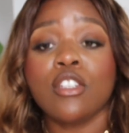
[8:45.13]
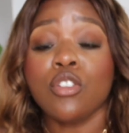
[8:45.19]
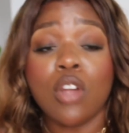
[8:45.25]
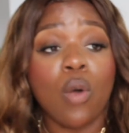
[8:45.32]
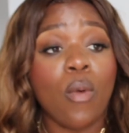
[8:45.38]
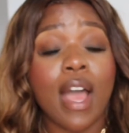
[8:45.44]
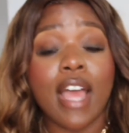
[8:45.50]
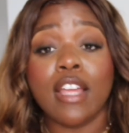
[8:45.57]

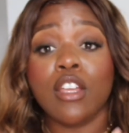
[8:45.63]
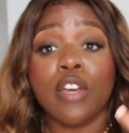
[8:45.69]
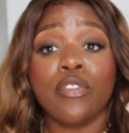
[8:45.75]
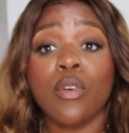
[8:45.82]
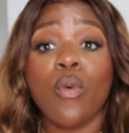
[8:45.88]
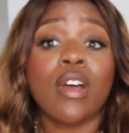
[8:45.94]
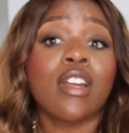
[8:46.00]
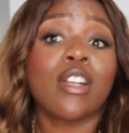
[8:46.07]
You know what?
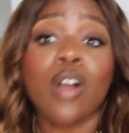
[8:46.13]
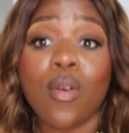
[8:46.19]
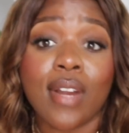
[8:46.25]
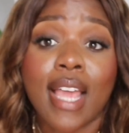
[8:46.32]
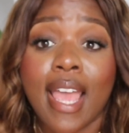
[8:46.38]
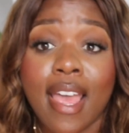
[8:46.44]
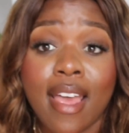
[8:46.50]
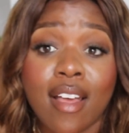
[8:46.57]
If you want to
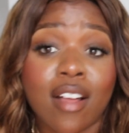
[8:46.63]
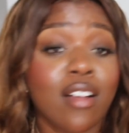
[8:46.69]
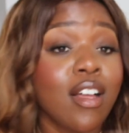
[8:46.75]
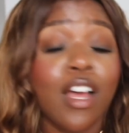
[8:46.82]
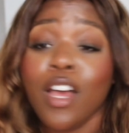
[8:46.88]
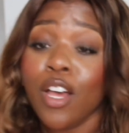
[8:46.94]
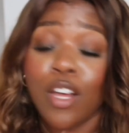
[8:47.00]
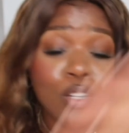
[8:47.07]
go to
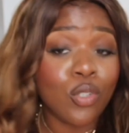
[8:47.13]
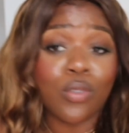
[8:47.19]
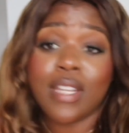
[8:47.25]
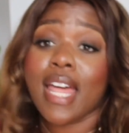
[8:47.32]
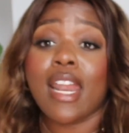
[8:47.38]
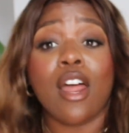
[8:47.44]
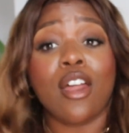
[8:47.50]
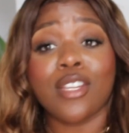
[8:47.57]
hell,
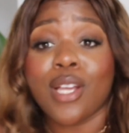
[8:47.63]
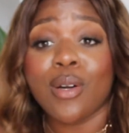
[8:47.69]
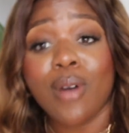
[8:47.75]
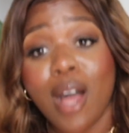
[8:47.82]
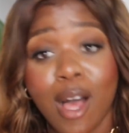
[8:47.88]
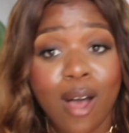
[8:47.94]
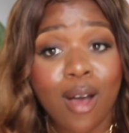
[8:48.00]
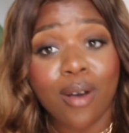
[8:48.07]
do that on
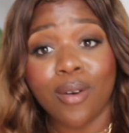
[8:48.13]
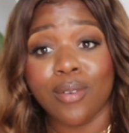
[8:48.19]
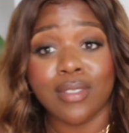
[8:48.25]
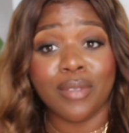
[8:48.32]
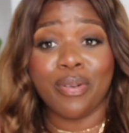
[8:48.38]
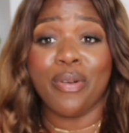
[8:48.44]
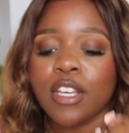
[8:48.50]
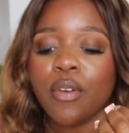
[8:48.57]
your
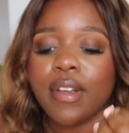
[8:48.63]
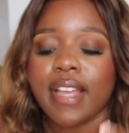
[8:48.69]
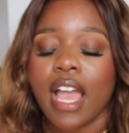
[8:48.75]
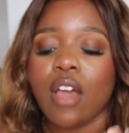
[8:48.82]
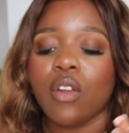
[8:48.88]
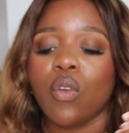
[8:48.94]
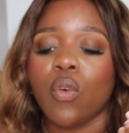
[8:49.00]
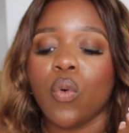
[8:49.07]
own.
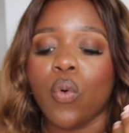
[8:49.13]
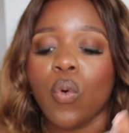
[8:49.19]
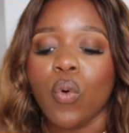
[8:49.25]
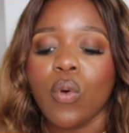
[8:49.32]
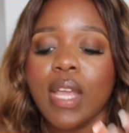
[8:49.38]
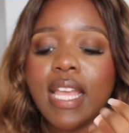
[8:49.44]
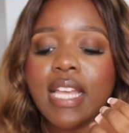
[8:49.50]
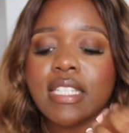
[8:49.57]
Figuring out
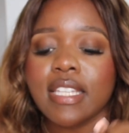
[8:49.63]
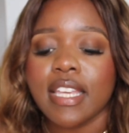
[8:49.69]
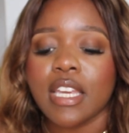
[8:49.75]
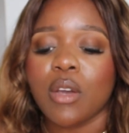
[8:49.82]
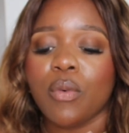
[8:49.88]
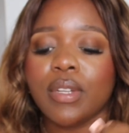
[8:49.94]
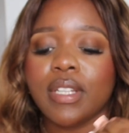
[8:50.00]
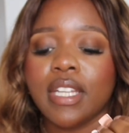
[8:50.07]
who is
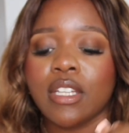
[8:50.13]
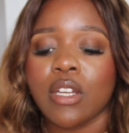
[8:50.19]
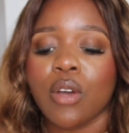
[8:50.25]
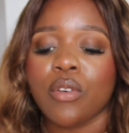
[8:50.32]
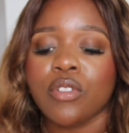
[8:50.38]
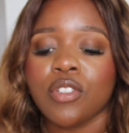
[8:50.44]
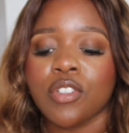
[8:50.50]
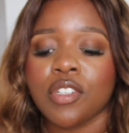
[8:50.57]
equally
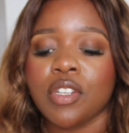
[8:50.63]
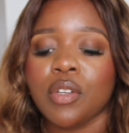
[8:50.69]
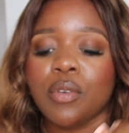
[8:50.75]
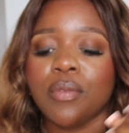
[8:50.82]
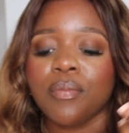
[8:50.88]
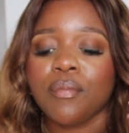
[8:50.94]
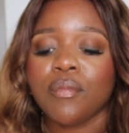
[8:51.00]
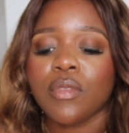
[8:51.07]
yoked to
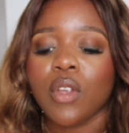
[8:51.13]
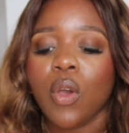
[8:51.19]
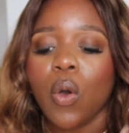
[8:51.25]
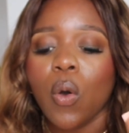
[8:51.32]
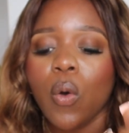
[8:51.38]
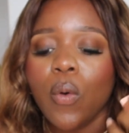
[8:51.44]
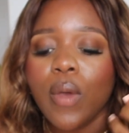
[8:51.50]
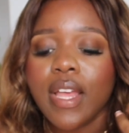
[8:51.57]
you.
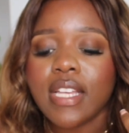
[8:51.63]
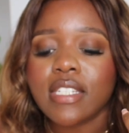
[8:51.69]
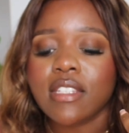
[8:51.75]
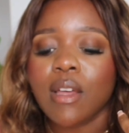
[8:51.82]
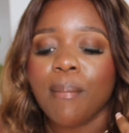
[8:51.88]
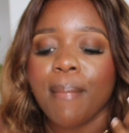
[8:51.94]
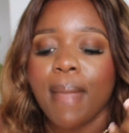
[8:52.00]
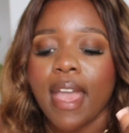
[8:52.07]
Who
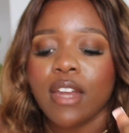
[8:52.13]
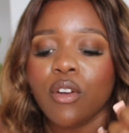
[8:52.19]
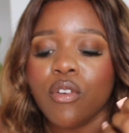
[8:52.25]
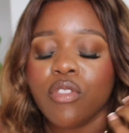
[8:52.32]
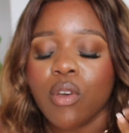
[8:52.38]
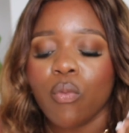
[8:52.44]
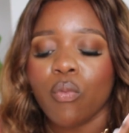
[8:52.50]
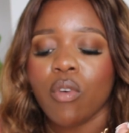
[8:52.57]
is the man
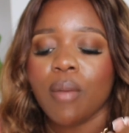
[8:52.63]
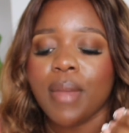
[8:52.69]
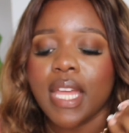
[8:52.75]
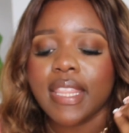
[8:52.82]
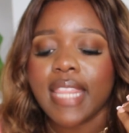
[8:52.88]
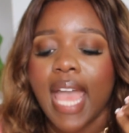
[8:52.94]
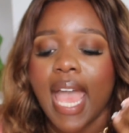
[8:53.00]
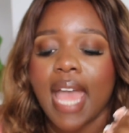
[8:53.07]
or the
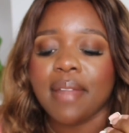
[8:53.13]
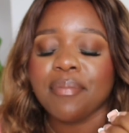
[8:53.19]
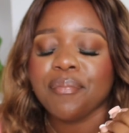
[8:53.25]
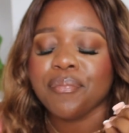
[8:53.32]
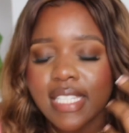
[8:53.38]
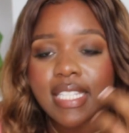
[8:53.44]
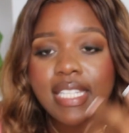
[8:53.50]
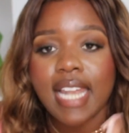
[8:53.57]
woman
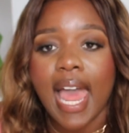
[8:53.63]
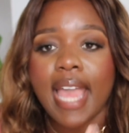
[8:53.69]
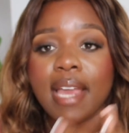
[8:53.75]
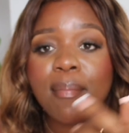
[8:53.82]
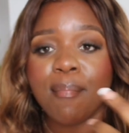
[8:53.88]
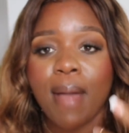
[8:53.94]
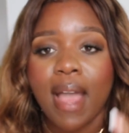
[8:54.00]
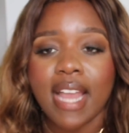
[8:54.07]
that is
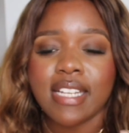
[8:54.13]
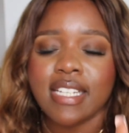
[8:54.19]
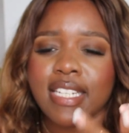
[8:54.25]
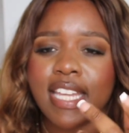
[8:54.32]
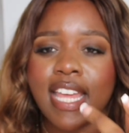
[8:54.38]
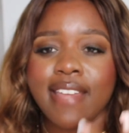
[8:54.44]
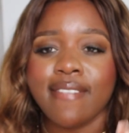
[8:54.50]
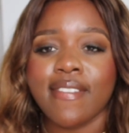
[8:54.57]

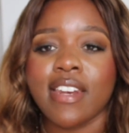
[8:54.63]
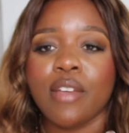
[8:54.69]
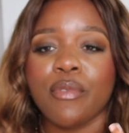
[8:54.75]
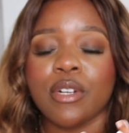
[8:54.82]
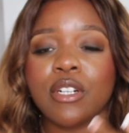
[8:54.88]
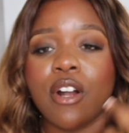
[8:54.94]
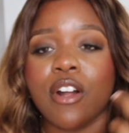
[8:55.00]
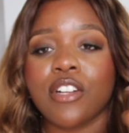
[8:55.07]
like-minded, even
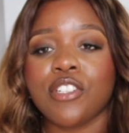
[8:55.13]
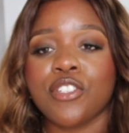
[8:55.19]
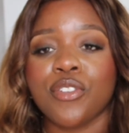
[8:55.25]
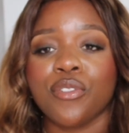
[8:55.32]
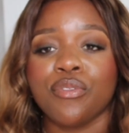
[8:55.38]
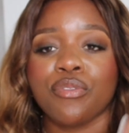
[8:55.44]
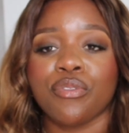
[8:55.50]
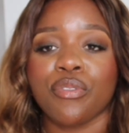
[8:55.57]
in regards
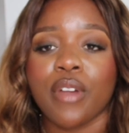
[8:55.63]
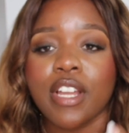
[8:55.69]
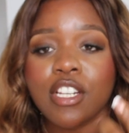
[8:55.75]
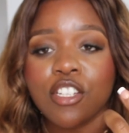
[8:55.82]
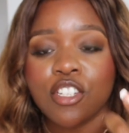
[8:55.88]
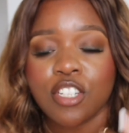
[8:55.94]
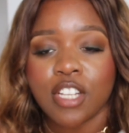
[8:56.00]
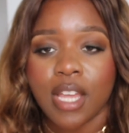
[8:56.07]
to
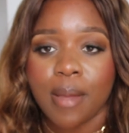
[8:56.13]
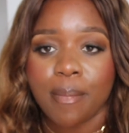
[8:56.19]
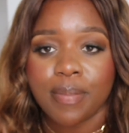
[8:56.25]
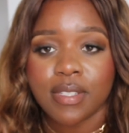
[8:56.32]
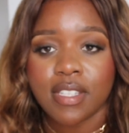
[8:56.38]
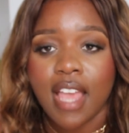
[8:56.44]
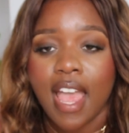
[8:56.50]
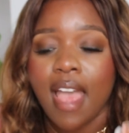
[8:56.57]

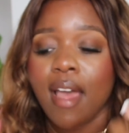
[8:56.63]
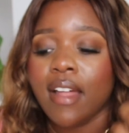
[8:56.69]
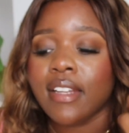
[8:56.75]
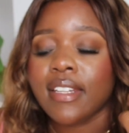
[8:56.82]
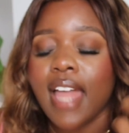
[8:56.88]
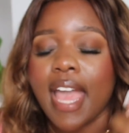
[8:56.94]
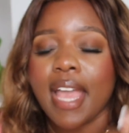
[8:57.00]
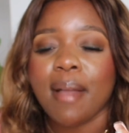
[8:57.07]
friendships?
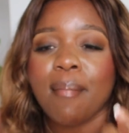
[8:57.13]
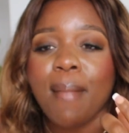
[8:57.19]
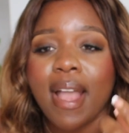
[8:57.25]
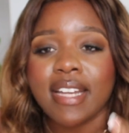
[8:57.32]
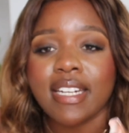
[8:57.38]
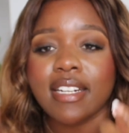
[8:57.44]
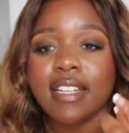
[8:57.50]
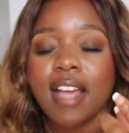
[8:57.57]

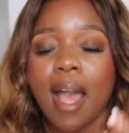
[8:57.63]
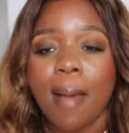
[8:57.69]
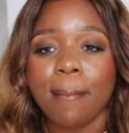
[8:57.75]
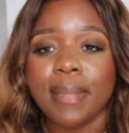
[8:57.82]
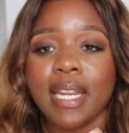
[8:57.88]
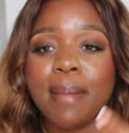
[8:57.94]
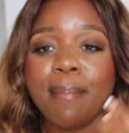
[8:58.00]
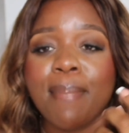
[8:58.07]
Like-minded
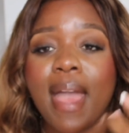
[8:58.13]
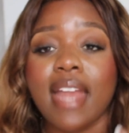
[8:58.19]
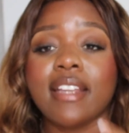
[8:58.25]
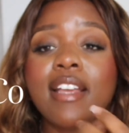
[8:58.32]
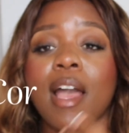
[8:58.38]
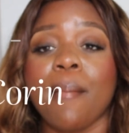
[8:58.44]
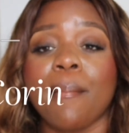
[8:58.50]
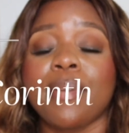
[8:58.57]
company,
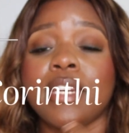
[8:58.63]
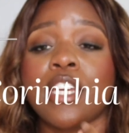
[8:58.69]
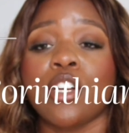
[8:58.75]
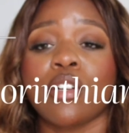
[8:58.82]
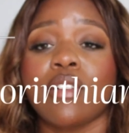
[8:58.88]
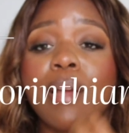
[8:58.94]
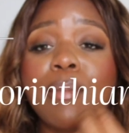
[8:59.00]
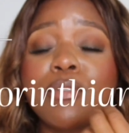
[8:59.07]
bad
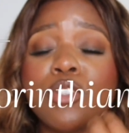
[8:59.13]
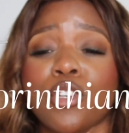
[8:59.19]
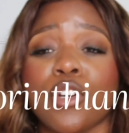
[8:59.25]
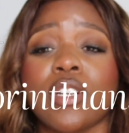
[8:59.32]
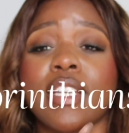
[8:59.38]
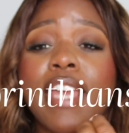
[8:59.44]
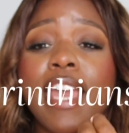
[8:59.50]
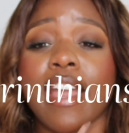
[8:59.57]
company corrupts
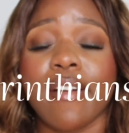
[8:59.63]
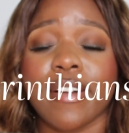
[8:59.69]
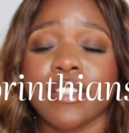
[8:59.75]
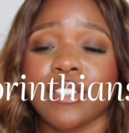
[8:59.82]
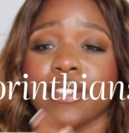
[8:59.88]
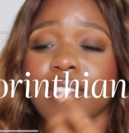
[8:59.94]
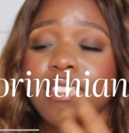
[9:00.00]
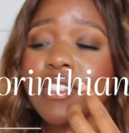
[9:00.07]
good
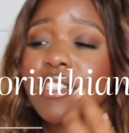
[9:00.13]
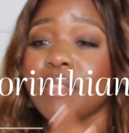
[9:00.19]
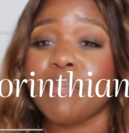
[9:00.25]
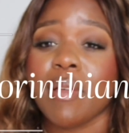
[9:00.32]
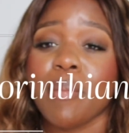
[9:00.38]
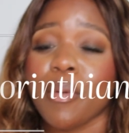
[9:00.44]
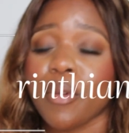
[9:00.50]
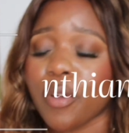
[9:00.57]
character. This
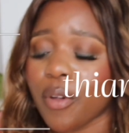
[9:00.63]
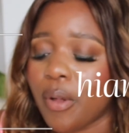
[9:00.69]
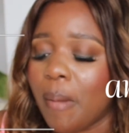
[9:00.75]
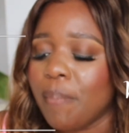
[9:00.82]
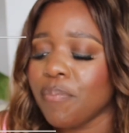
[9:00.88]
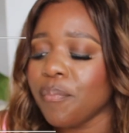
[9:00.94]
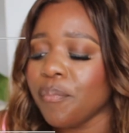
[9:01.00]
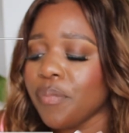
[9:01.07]
is
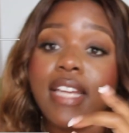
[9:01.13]
biblical.